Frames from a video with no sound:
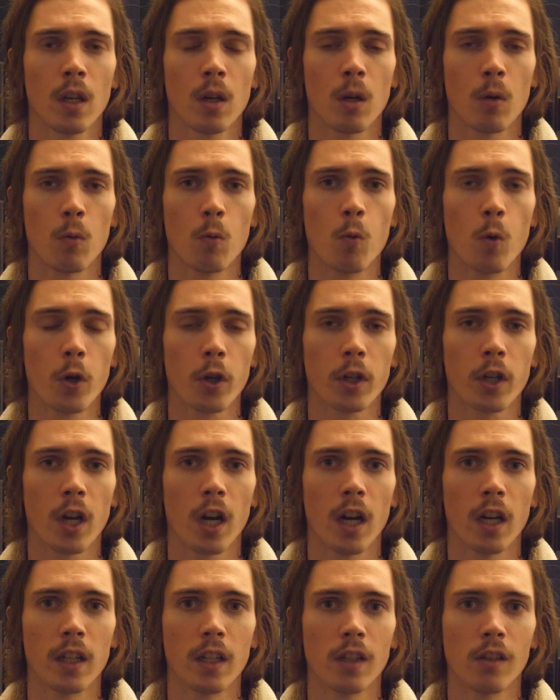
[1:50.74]
work
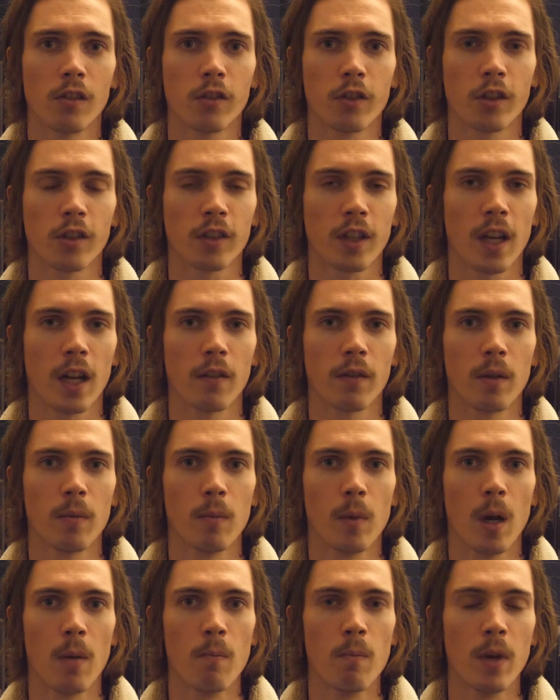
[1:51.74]
on is just kind of
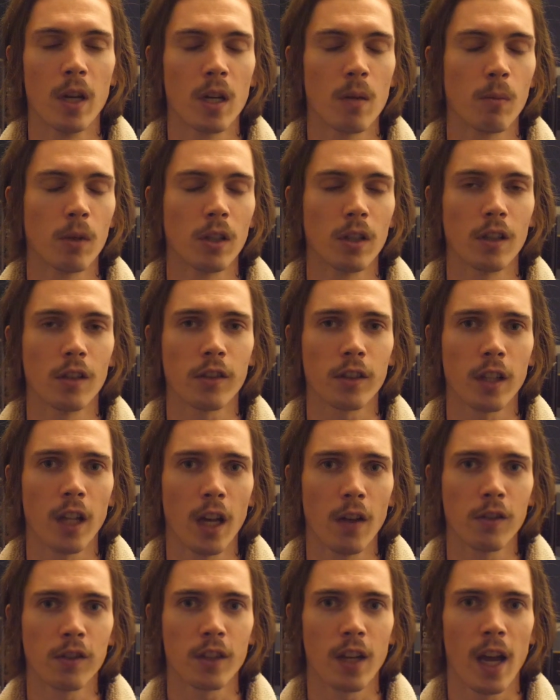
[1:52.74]
a minimalist
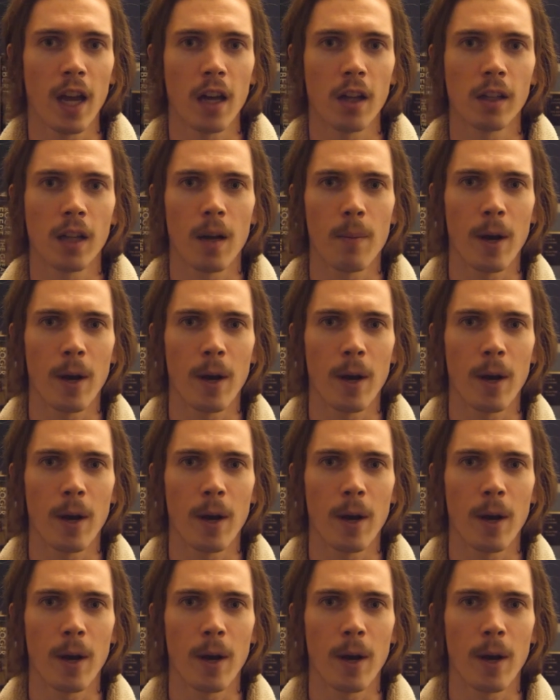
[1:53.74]
lifestyle.